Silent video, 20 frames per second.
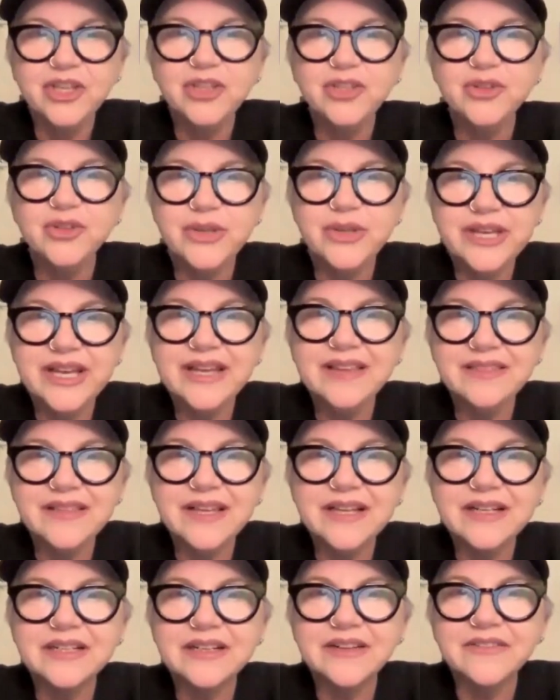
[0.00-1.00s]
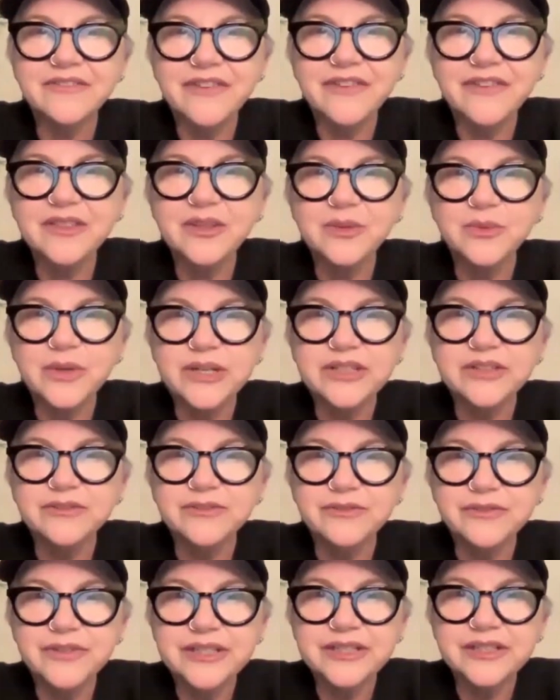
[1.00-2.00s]
You can't let it affect the way you
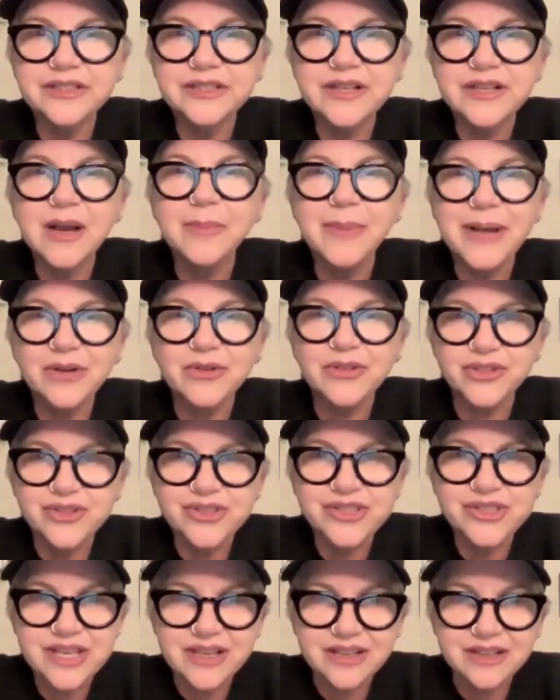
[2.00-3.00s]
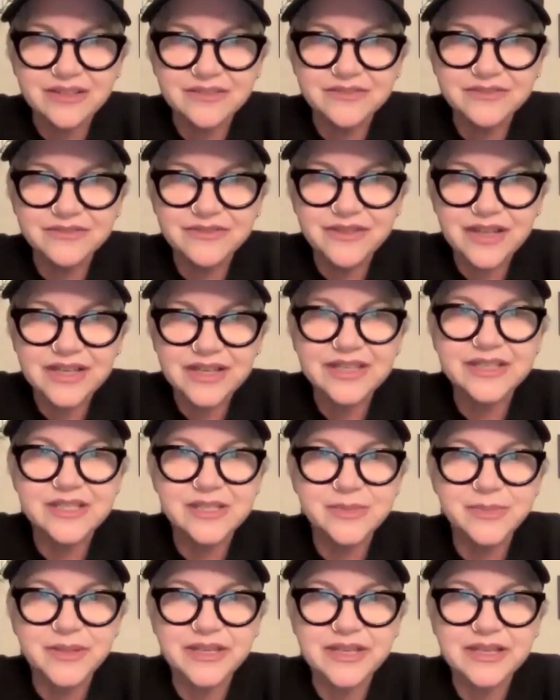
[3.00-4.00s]
feel about yourself, I
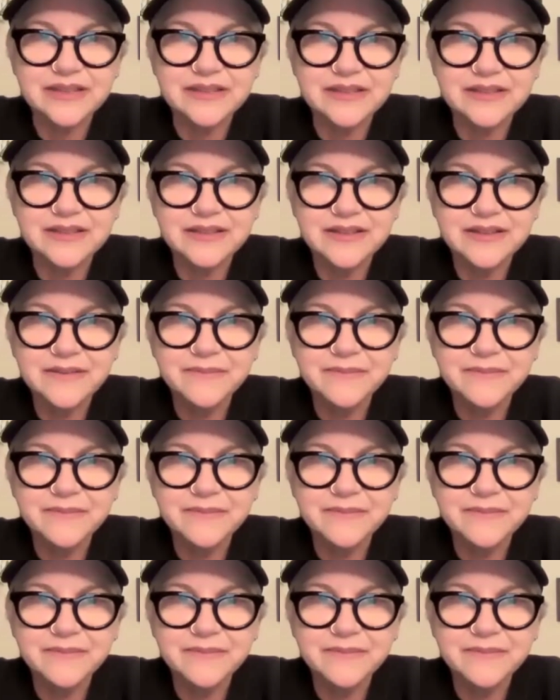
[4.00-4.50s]
explain.